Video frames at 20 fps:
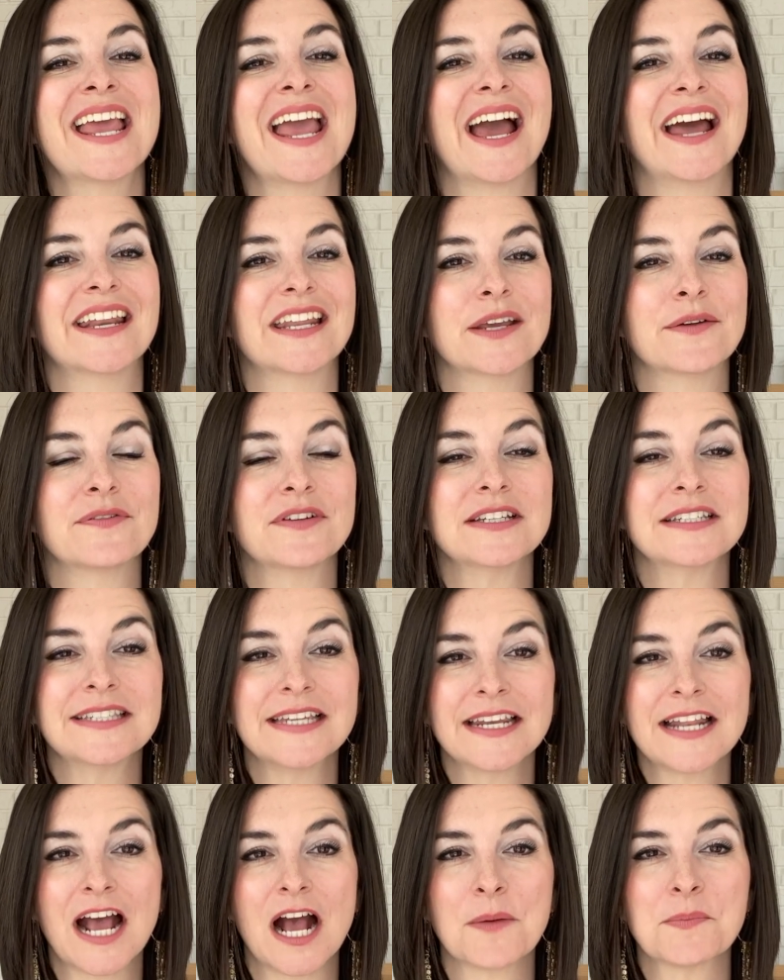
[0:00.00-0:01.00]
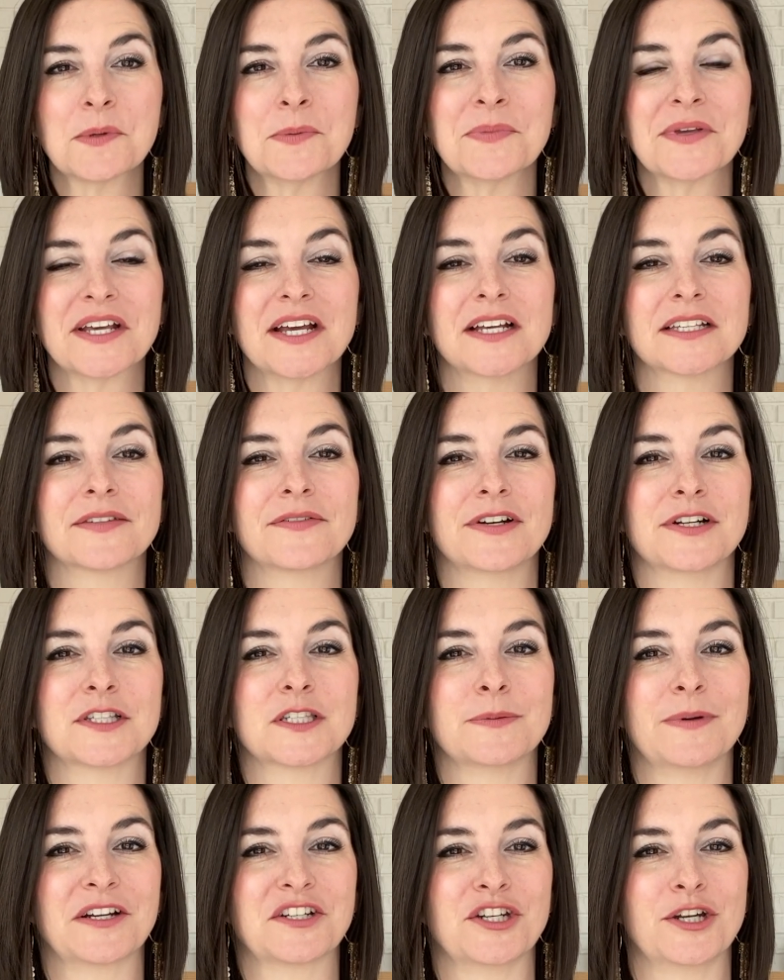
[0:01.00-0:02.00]
And if it did happen because of an
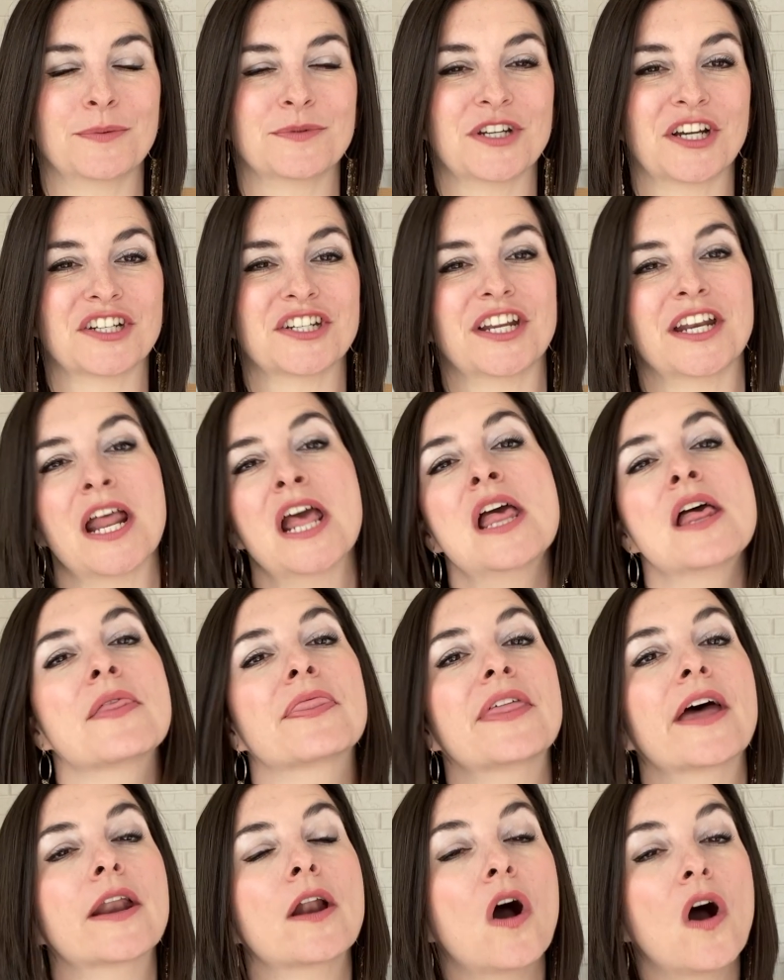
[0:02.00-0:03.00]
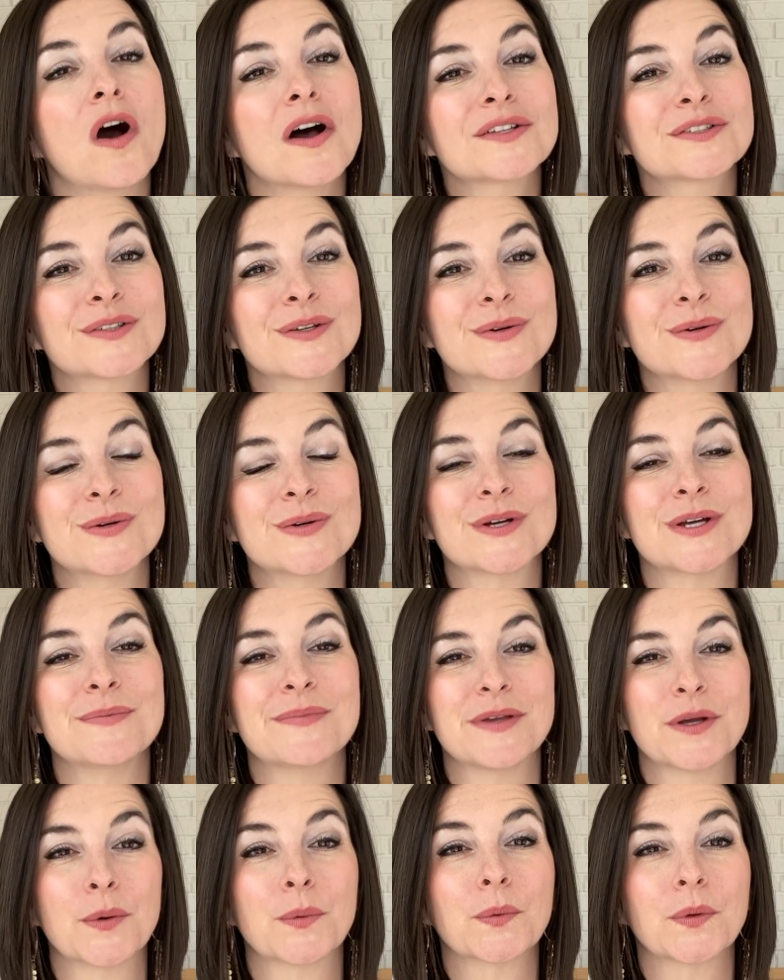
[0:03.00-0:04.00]
inspection objection, that also can
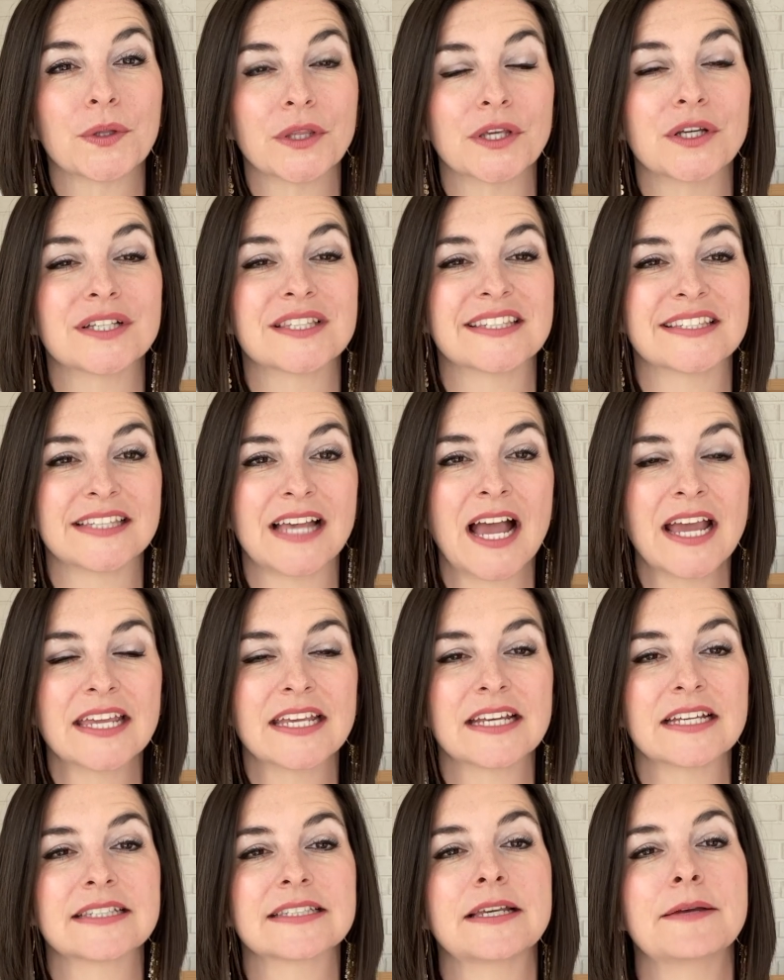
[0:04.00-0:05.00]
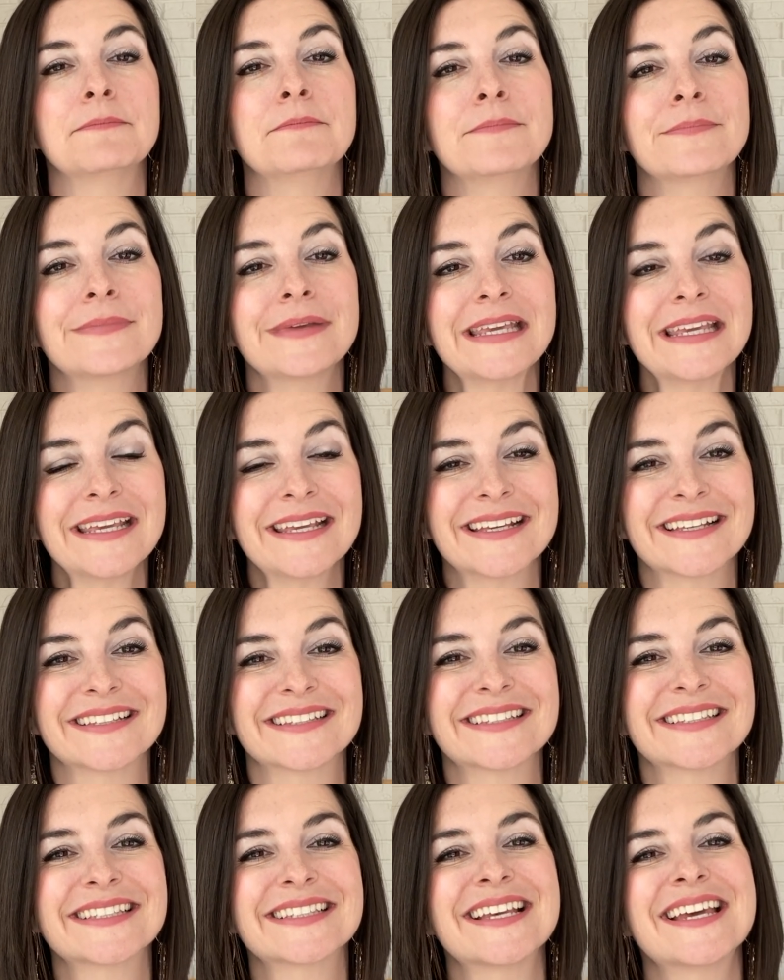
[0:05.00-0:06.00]
be a really good sign, because it
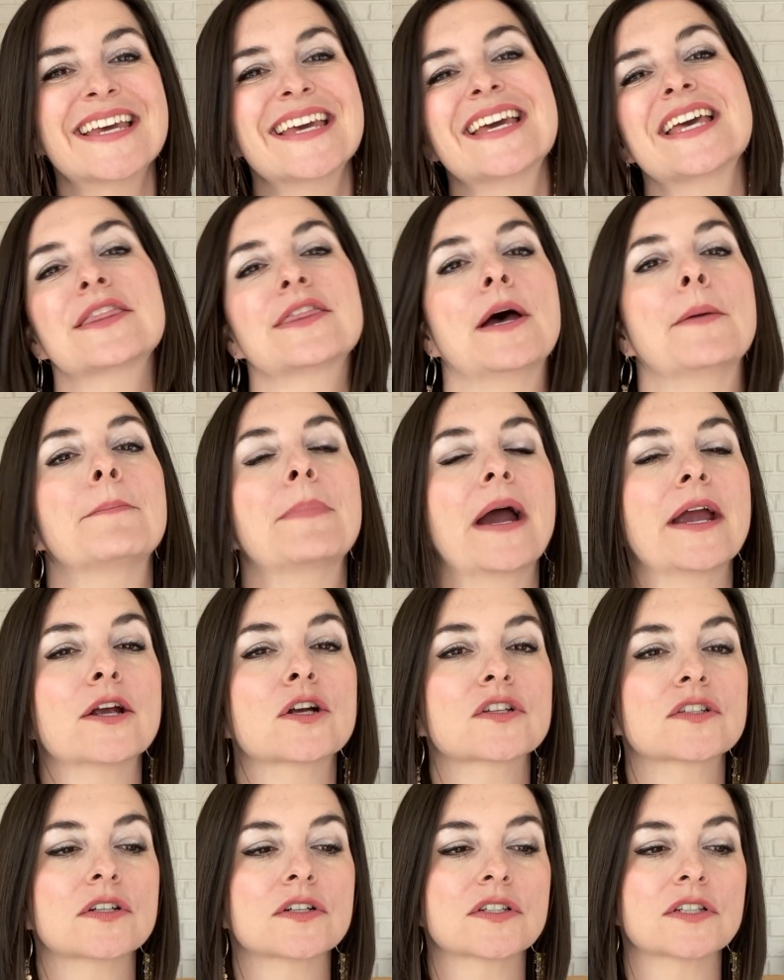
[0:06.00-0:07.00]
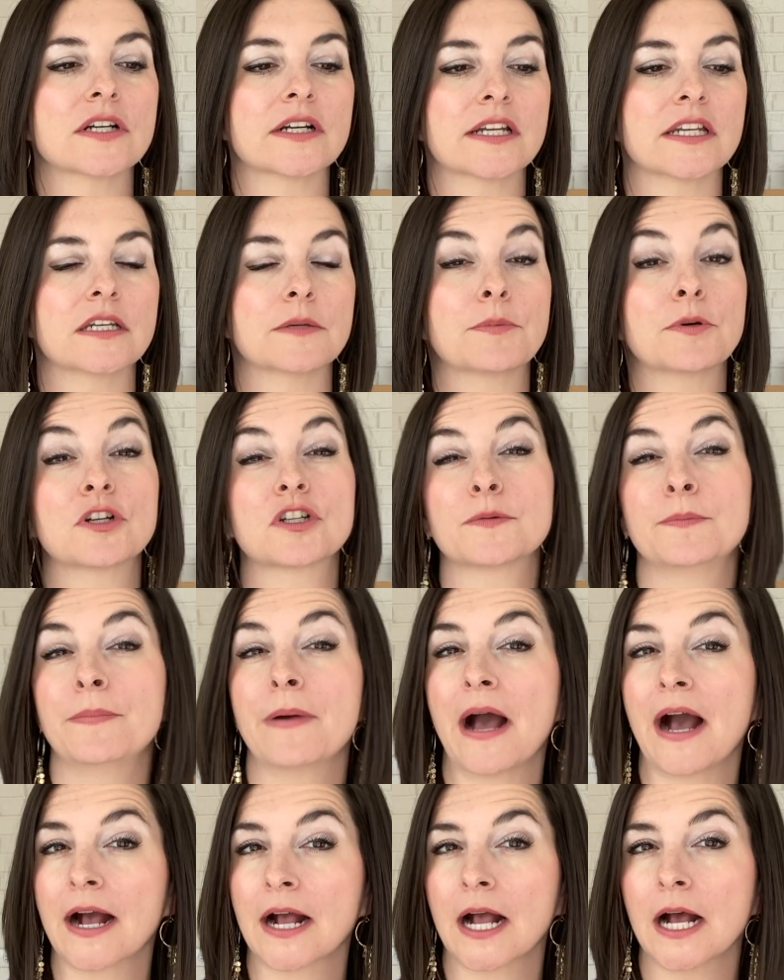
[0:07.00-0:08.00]
means that buyers are starting to push
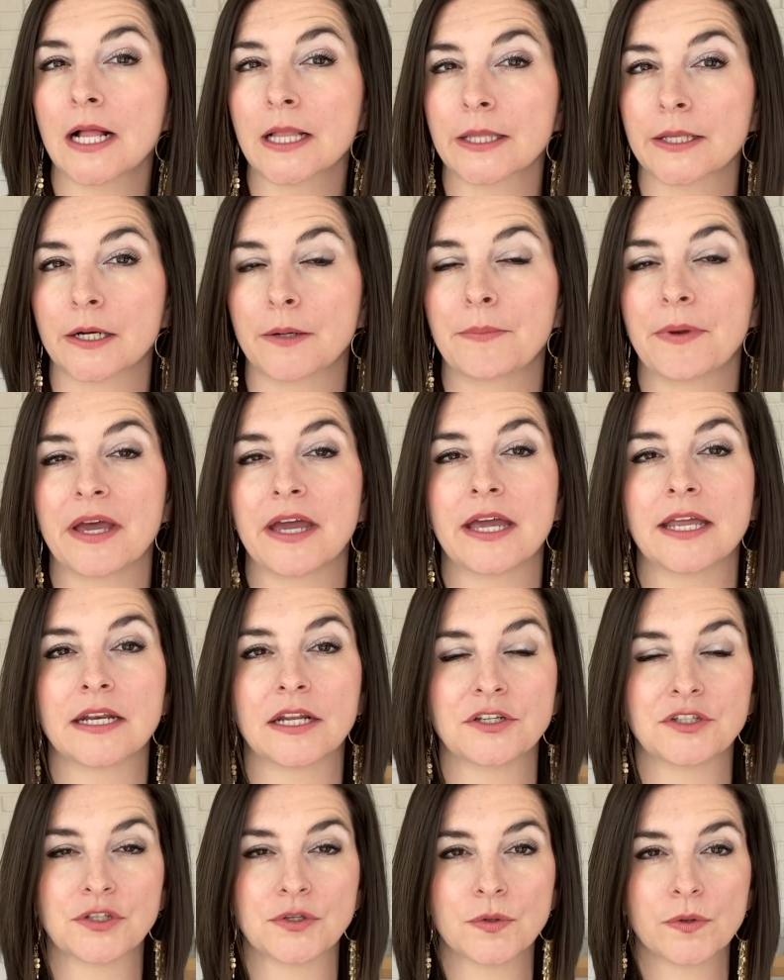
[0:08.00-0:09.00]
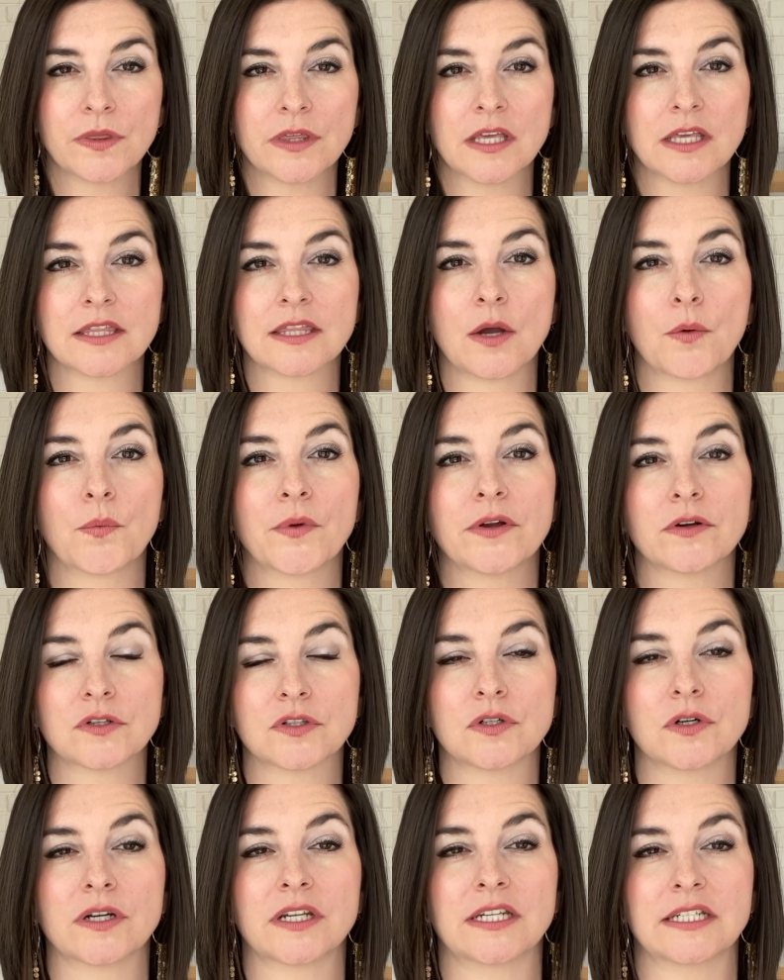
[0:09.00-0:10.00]
back a little bit. And I do think that we are
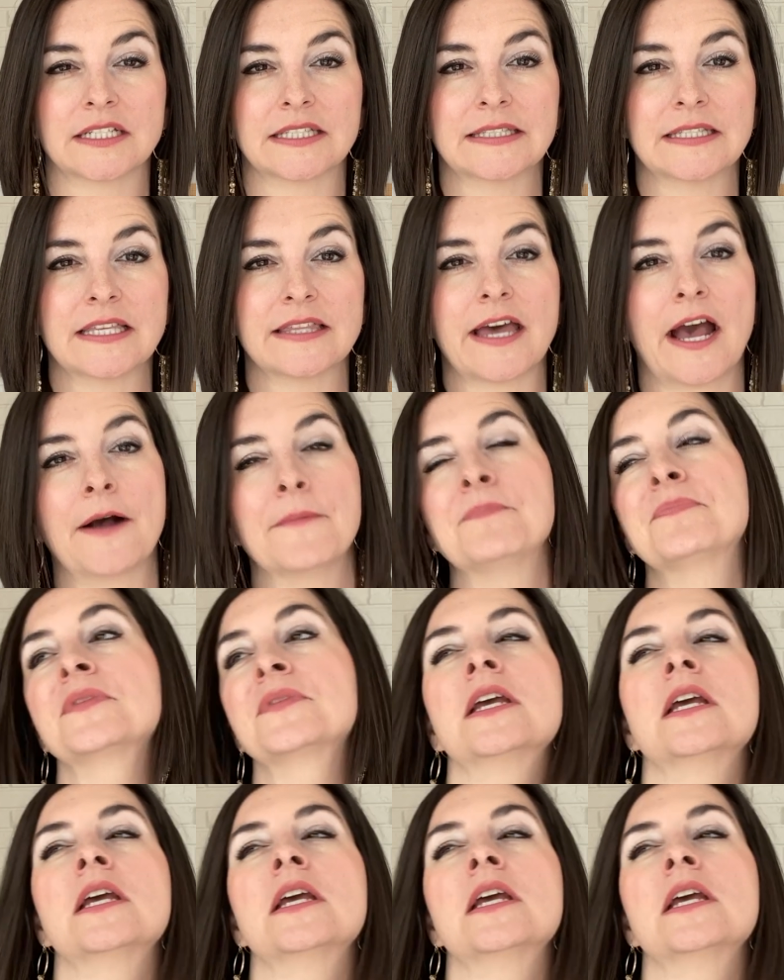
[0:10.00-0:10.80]
starting to see that.